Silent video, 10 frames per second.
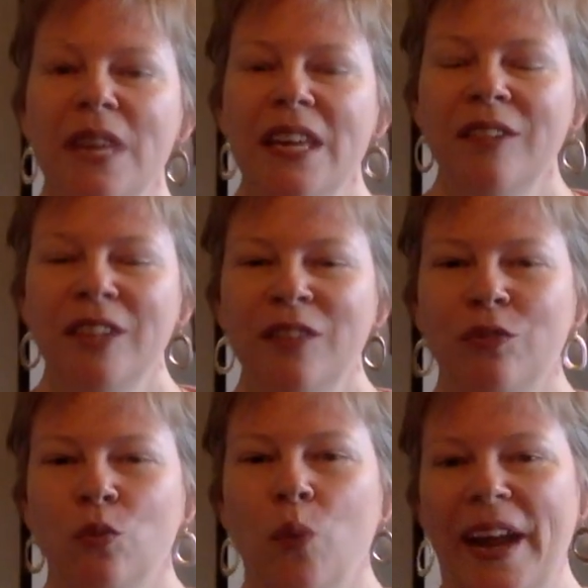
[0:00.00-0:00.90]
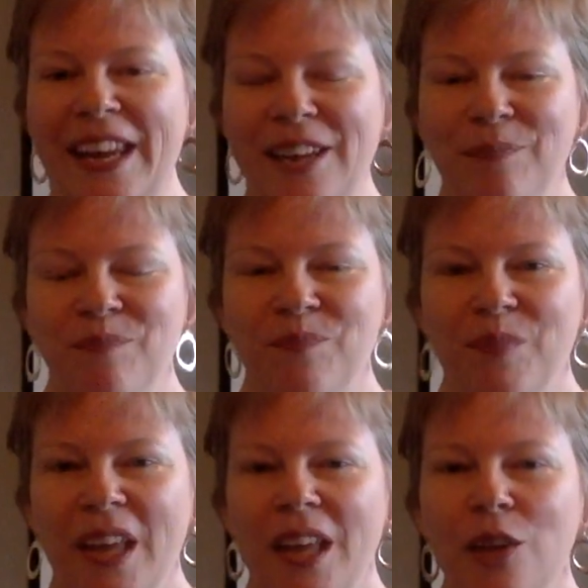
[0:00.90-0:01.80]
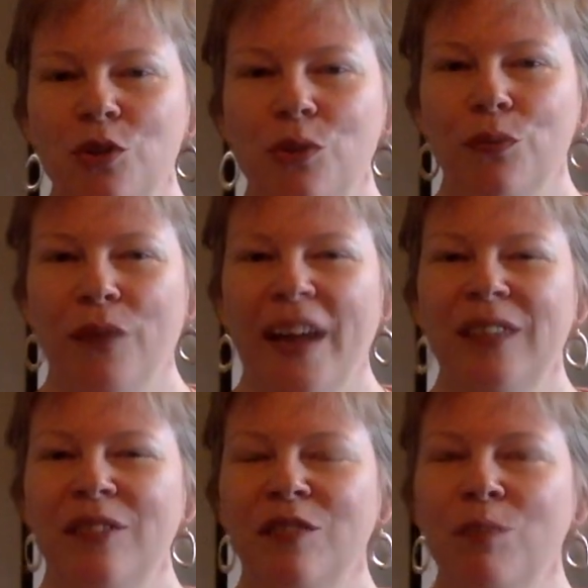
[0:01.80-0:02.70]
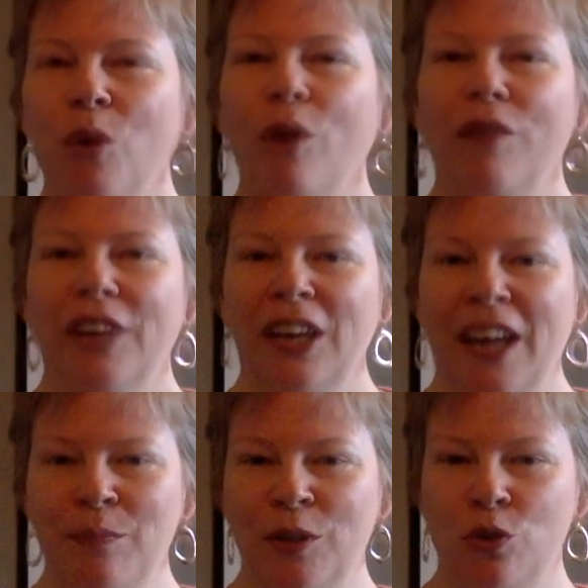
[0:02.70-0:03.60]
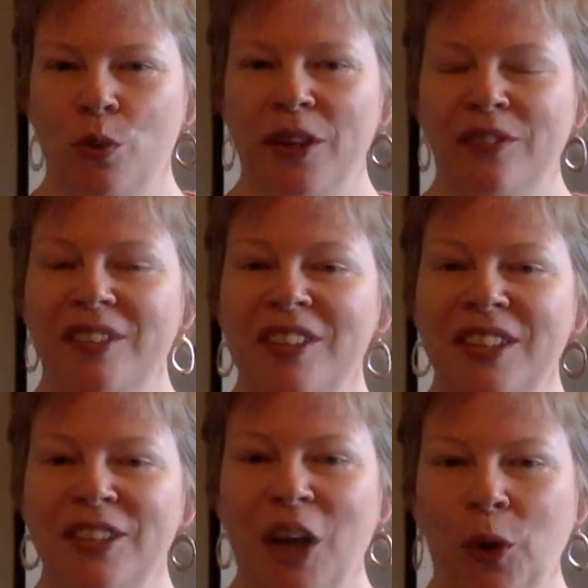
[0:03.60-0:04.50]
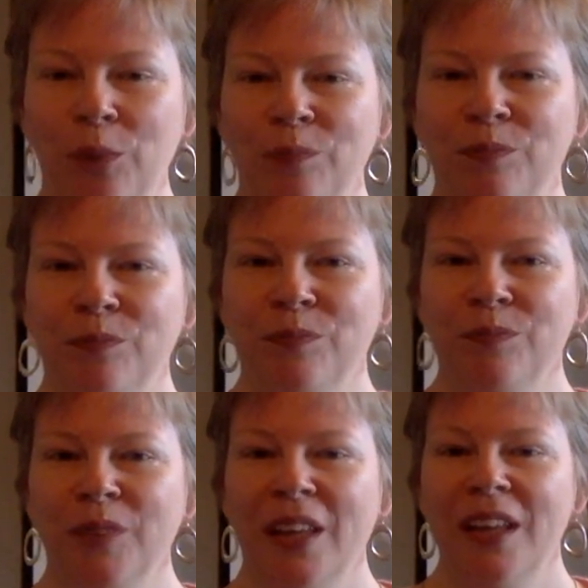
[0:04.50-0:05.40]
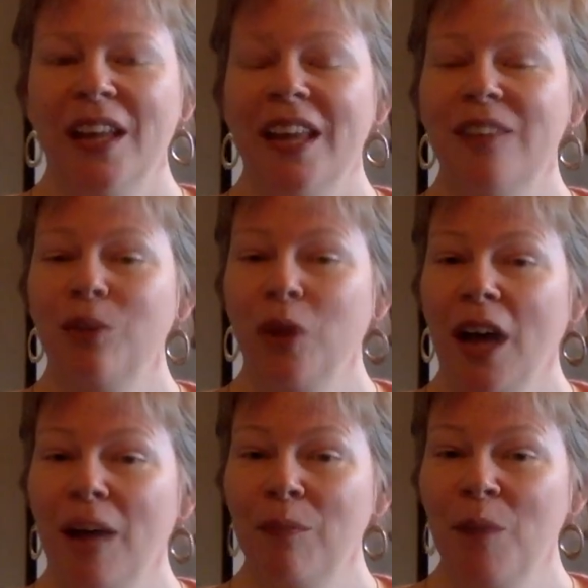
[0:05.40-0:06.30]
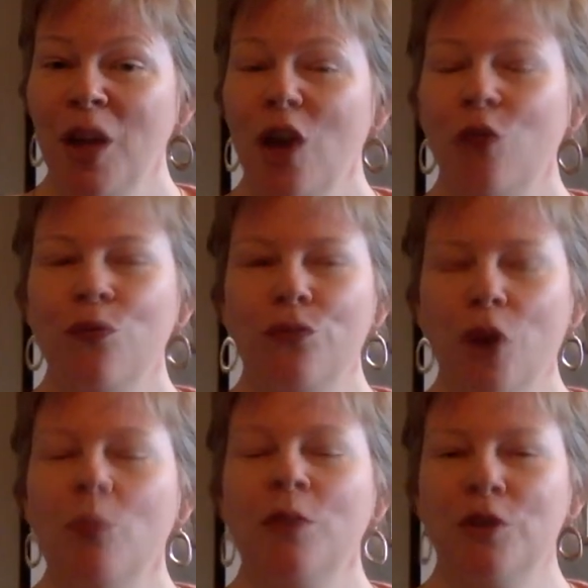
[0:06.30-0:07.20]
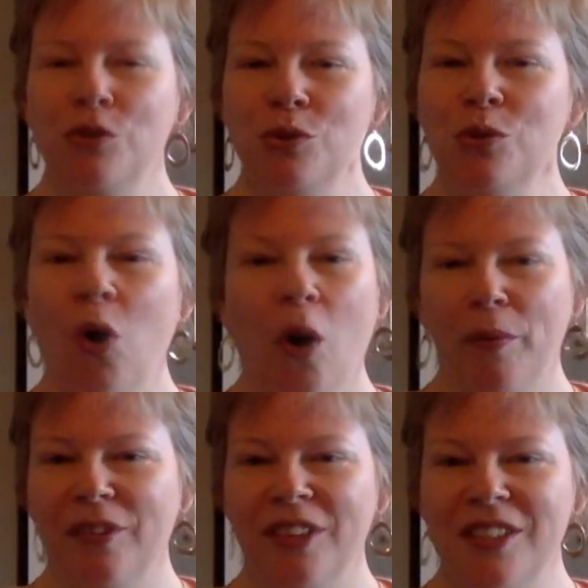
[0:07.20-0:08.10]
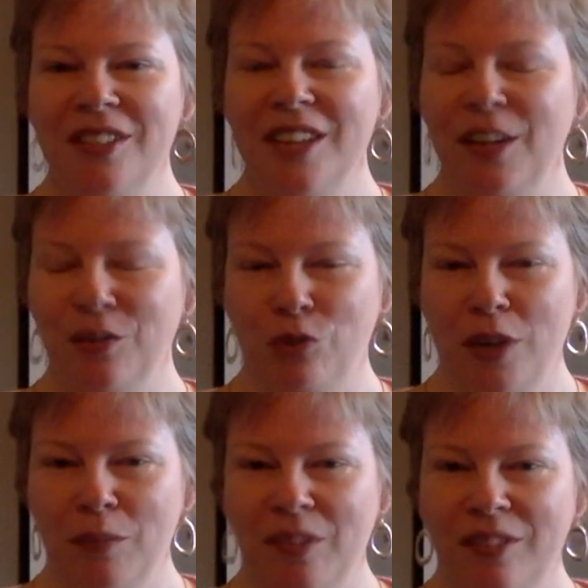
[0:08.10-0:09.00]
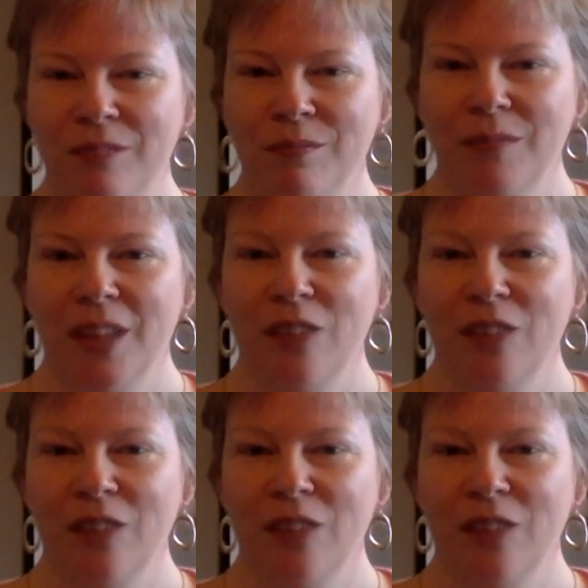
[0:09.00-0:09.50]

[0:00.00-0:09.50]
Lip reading: The easiest way to find this perfect alignment when you're sitting down is to come from the two opposite extremes.